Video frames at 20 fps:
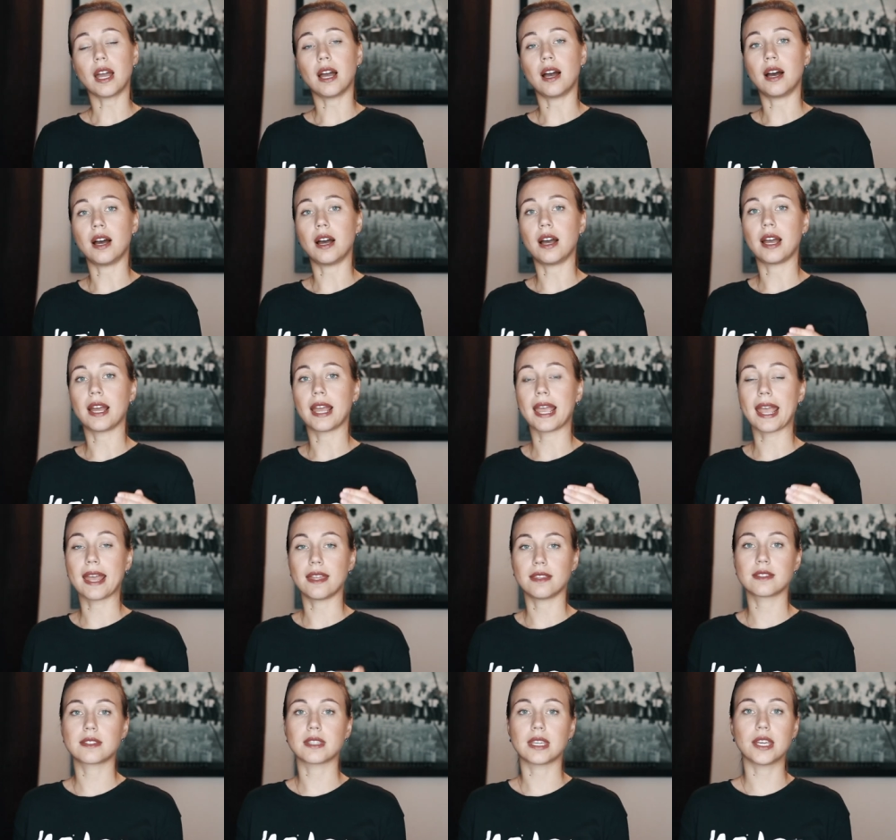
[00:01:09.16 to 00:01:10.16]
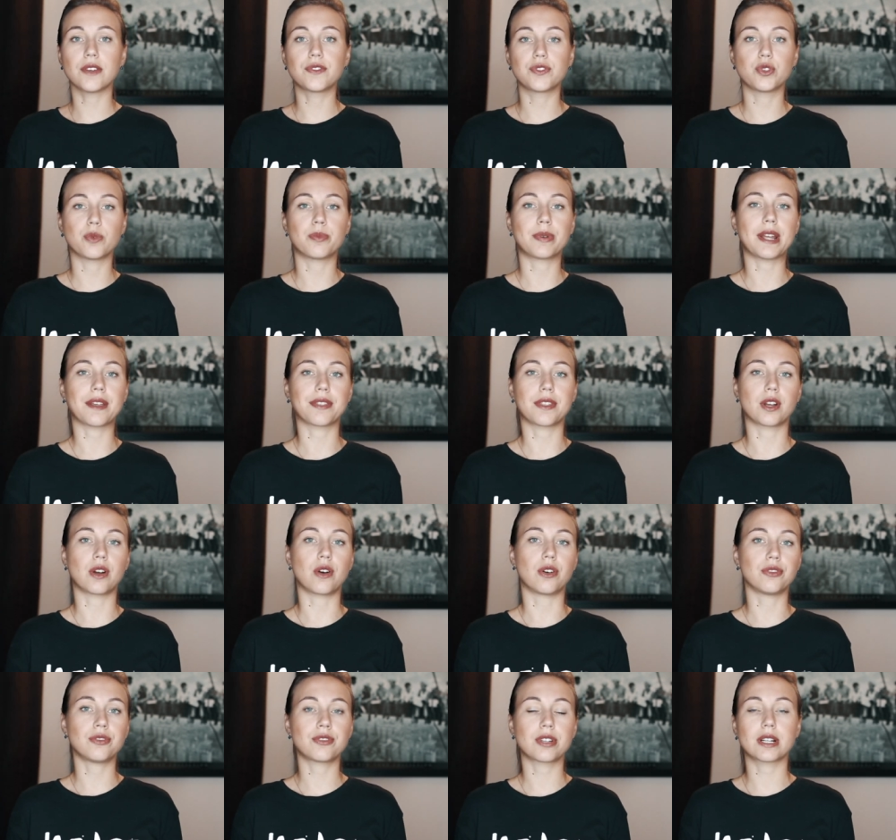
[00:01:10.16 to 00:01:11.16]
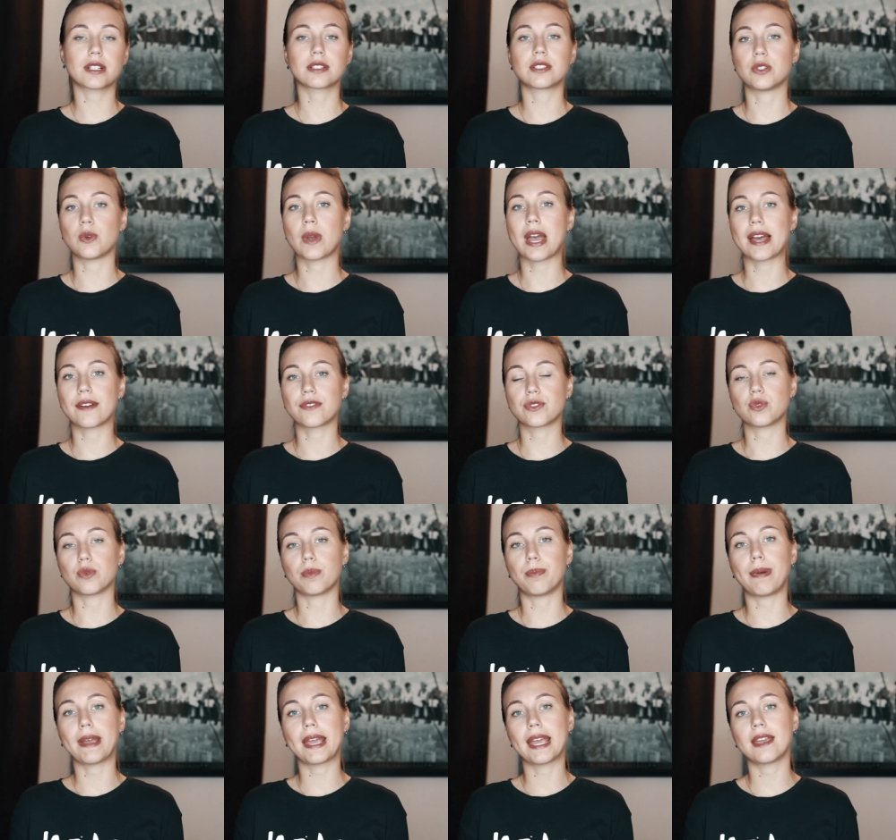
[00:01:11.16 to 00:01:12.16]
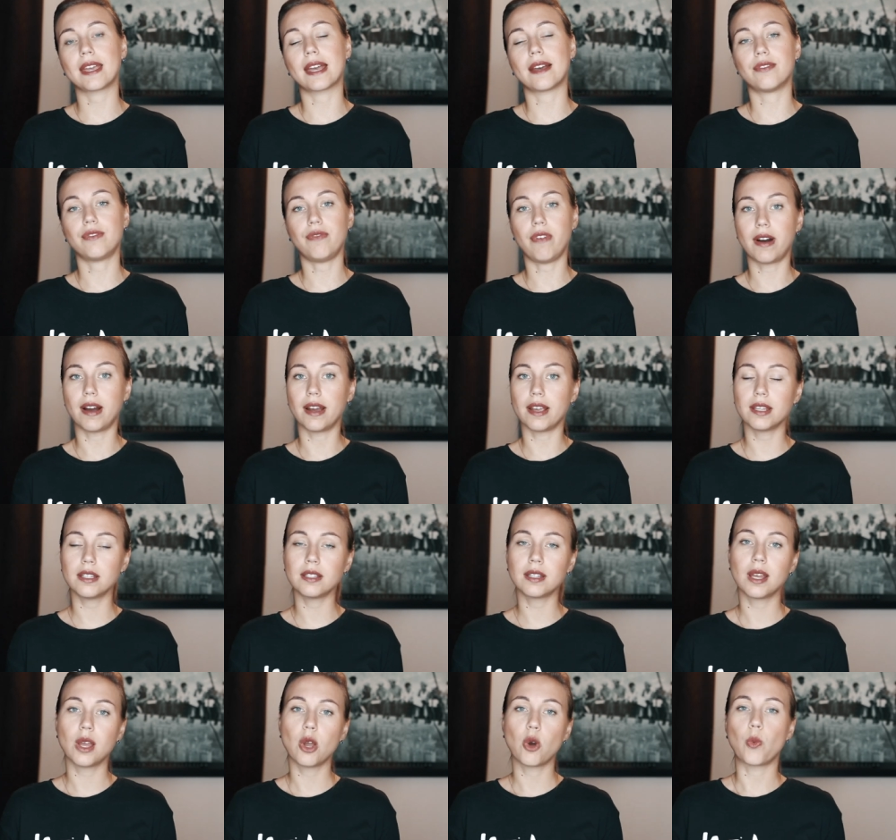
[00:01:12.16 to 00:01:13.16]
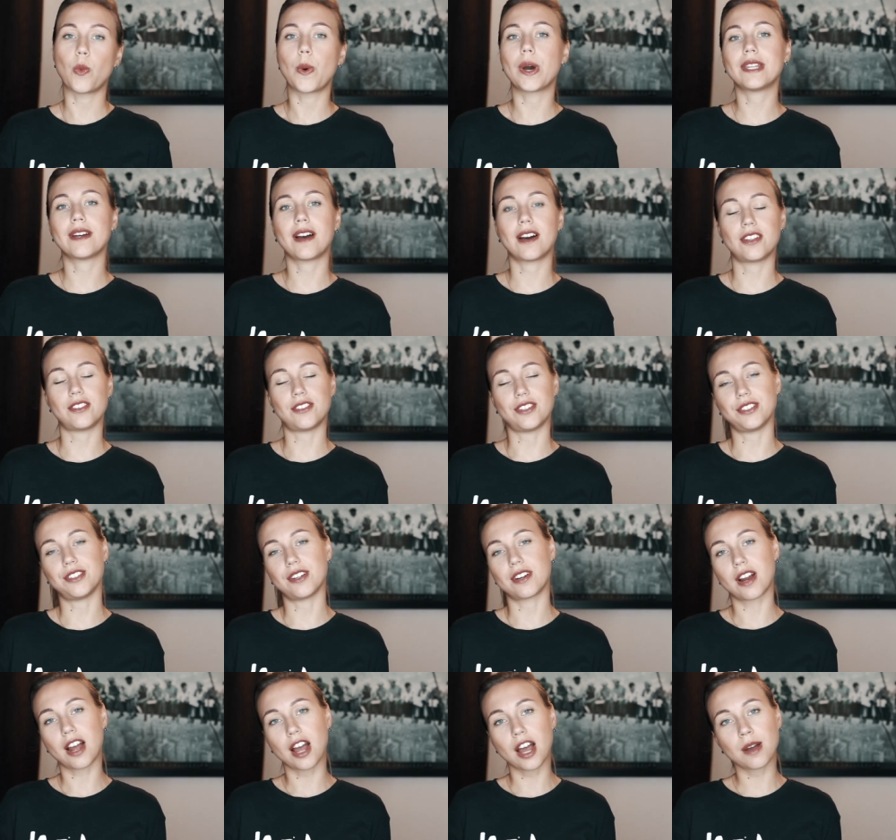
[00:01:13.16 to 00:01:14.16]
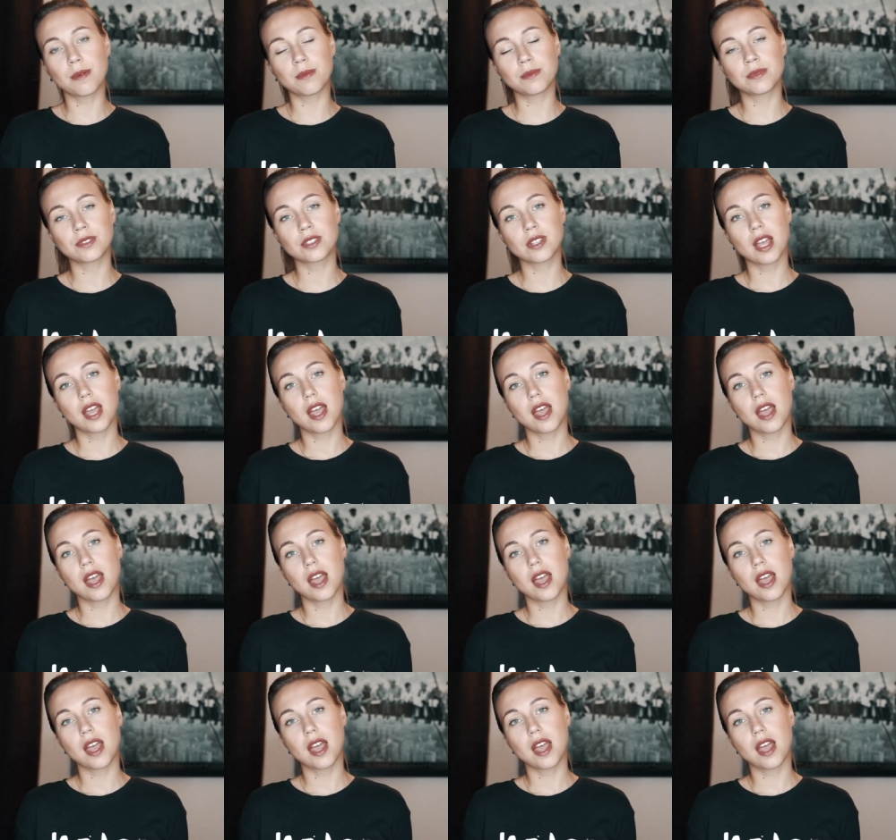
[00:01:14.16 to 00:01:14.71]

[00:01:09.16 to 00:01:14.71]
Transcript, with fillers: And if you break the contract, you have to pay a fine, 100 dirhams,